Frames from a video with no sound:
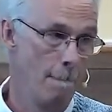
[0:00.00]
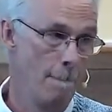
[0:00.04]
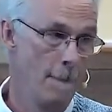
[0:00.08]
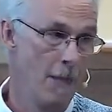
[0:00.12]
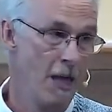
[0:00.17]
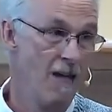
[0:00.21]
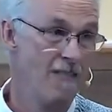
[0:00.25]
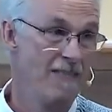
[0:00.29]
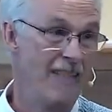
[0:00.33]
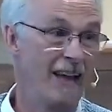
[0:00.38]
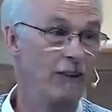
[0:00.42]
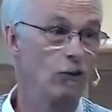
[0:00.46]

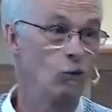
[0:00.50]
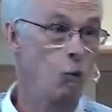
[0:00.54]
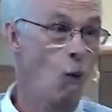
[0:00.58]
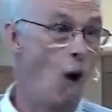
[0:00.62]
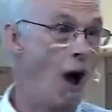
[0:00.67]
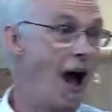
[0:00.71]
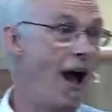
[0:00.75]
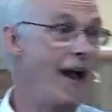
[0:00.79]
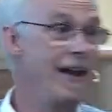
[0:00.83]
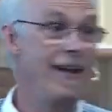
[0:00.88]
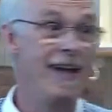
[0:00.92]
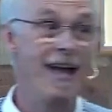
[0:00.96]
That's
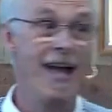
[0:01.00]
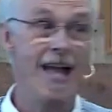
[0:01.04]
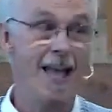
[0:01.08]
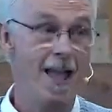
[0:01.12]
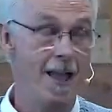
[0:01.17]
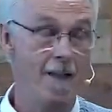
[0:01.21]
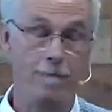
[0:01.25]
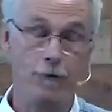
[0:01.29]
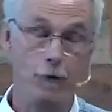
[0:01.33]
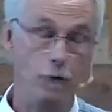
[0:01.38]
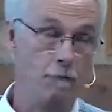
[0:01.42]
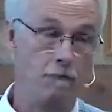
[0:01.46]
why
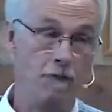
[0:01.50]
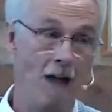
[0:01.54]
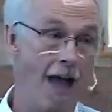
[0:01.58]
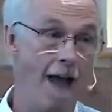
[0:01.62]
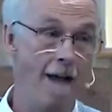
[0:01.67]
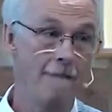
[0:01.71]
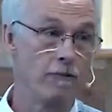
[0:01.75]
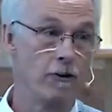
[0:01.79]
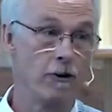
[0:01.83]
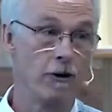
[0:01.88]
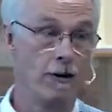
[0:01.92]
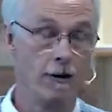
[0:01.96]
if you've
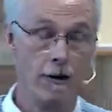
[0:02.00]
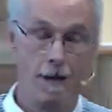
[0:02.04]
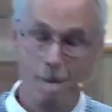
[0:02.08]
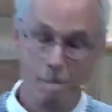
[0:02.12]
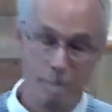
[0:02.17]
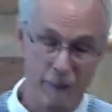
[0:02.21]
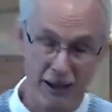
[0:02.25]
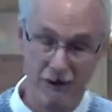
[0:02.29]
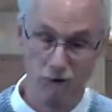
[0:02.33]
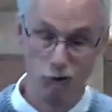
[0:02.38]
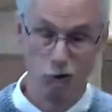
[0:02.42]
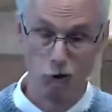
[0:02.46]
ever
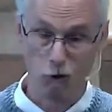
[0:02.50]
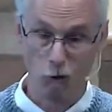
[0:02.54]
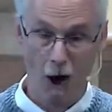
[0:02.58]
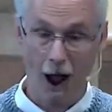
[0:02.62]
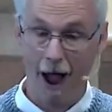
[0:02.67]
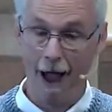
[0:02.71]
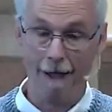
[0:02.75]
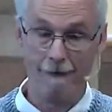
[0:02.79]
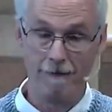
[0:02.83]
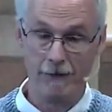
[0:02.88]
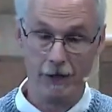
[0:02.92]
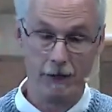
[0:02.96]
been
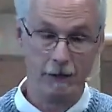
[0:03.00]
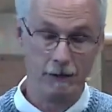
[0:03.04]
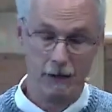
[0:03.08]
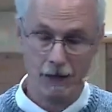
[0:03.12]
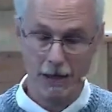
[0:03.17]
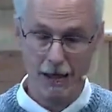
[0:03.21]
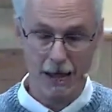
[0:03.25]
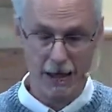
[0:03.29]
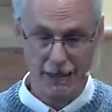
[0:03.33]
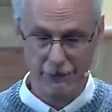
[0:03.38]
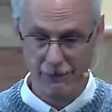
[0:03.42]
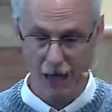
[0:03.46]
driving
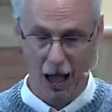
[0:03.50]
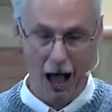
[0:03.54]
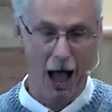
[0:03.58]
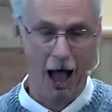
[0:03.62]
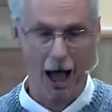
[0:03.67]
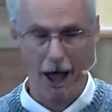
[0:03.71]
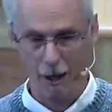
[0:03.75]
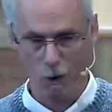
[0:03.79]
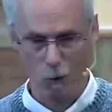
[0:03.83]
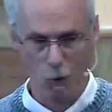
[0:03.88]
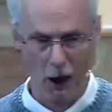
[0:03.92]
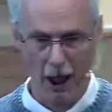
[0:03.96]
in the
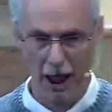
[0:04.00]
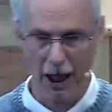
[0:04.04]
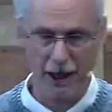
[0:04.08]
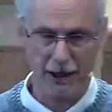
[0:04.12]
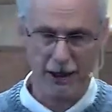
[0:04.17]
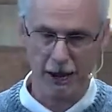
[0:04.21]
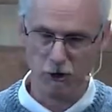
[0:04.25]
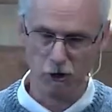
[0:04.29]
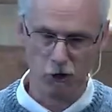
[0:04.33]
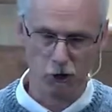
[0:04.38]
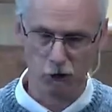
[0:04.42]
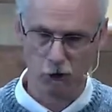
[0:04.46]
highway
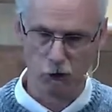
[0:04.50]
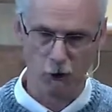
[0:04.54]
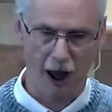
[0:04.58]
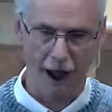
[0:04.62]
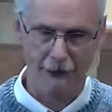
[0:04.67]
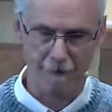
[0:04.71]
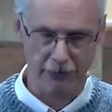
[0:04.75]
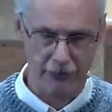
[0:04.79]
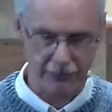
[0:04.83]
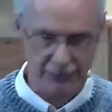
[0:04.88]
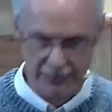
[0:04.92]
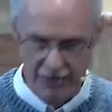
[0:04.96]
and you're
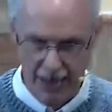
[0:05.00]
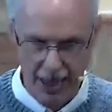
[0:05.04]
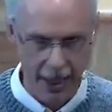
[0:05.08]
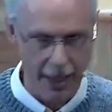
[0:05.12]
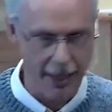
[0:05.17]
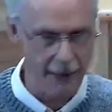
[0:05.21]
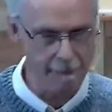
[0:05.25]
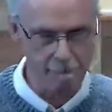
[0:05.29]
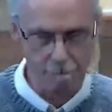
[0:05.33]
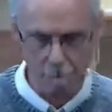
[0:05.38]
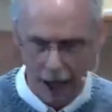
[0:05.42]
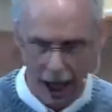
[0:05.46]
driving
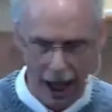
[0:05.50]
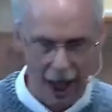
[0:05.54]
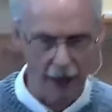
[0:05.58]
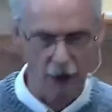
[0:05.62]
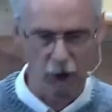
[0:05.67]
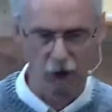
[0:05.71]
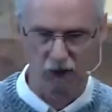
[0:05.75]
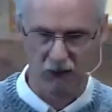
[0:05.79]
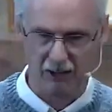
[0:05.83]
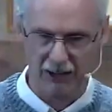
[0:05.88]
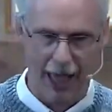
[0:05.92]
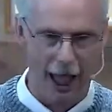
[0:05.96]
10
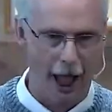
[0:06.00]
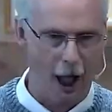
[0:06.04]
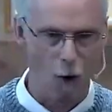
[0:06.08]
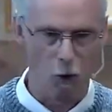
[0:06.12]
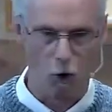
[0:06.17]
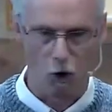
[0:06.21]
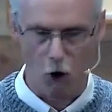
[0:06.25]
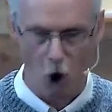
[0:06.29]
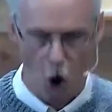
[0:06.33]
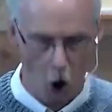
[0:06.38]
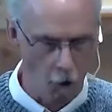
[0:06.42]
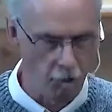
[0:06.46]
miles an
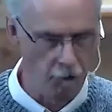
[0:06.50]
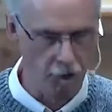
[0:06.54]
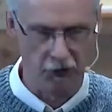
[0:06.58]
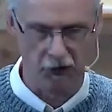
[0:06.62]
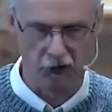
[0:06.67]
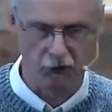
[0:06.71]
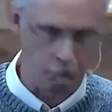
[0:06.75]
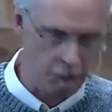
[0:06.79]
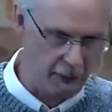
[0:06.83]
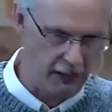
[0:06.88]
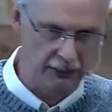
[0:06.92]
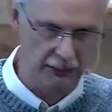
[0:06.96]
hour over the
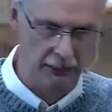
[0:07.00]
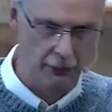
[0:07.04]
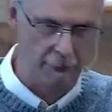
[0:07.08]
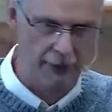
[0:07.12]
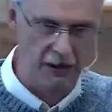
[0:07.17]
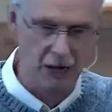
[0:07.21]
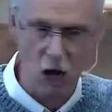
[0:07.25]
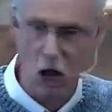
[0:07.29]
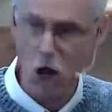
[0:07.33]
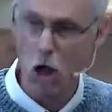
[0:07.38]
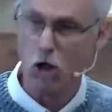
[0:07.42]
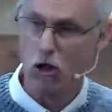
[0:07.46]
speed limit,
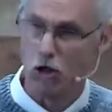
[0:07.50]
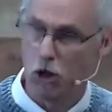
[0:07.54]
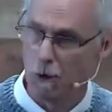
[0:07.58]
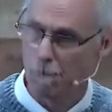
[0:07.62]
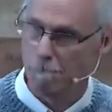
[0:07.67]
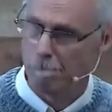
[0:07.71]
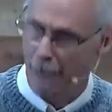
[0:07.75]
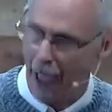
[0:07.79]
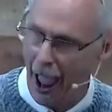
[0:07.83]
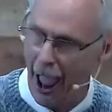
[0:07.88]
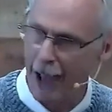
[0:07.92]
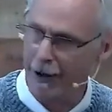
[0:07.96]
you're
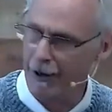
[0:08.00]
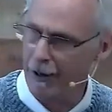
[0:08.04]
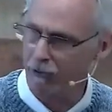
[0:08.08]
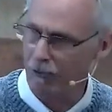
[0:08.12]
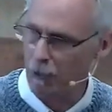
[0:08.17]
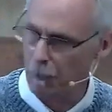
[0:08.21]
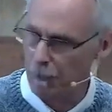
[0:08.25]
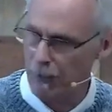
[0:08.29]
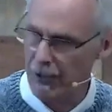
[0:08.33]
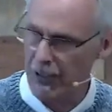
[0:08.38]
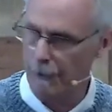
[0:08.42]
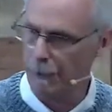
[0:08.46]
mad at the
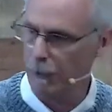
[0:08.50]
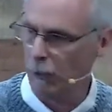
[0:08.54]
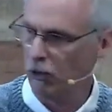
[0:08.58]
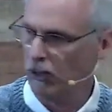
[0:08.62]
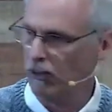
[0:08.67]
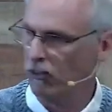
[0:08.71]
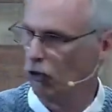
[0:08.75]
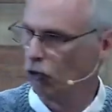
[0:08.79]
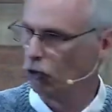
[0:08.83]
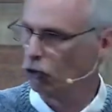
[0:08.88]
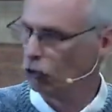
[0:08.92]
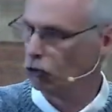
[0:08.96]
people in
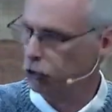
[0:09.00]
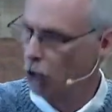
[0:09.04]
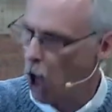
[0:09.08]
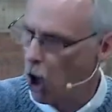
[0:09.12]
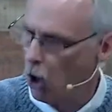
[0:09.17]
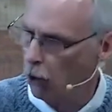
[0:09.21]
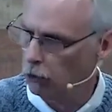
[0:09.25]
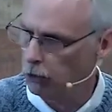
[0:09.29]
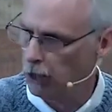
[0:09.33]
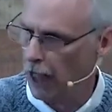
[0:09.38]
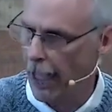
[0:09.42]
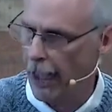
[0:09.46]
the
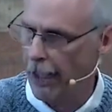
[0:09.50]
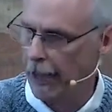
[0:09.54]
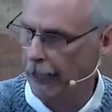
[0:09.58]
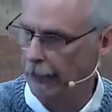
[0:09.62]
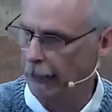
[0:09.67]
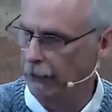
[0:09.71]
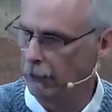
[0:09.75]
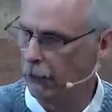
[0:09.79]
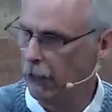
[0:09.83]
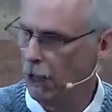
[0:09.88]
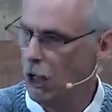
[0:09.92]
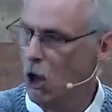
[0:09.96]
slow
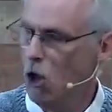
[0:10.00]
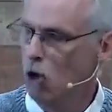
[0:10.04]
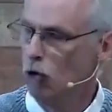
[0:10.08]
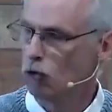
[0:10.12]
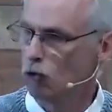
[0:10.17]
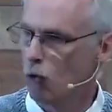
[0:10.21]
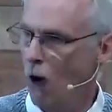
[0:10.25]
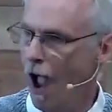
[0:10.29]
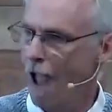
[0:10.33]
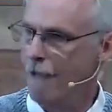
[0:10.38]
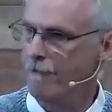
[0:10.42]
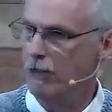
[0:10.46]
lane
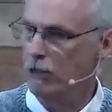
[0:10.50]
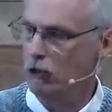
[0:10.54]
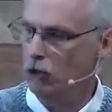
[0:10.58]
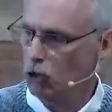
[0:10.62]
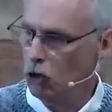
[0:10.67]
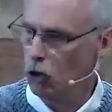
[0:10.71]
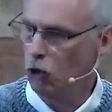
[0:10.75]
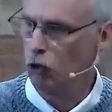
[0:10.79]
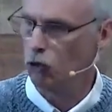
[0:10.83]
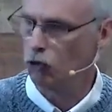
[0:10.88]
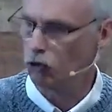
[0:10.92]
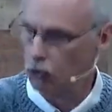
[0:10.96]
driving
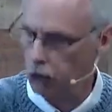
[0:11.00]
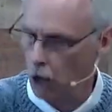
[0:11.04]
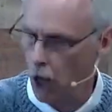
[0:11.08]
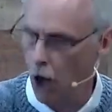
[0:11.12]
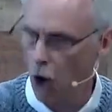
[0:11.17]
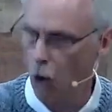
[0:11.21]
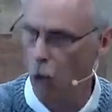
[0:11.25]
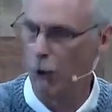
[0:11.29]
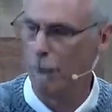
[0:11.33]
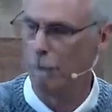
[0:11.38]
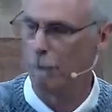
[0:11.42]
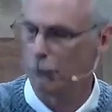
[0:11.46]
too
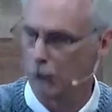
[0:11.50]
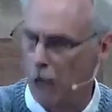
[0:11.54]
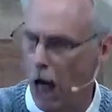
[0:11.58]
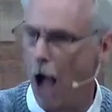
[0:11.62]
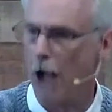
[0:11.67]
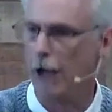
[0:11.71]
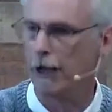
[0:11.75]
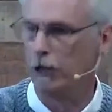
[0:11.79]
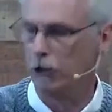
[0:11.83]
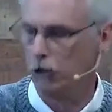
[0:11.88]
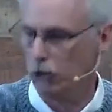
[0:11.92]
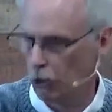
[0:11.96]
slow and
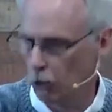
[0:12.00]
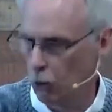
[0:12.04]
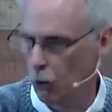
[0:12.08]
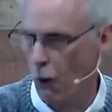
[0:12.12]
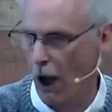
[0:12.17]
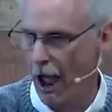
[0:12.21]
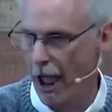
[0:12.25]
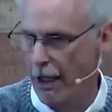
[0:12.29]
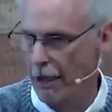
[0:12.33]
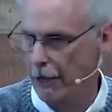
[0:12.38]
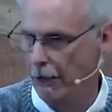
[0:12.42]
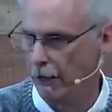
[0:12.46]
blocking your
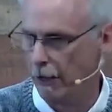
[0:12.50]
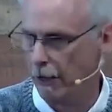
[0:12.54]
way.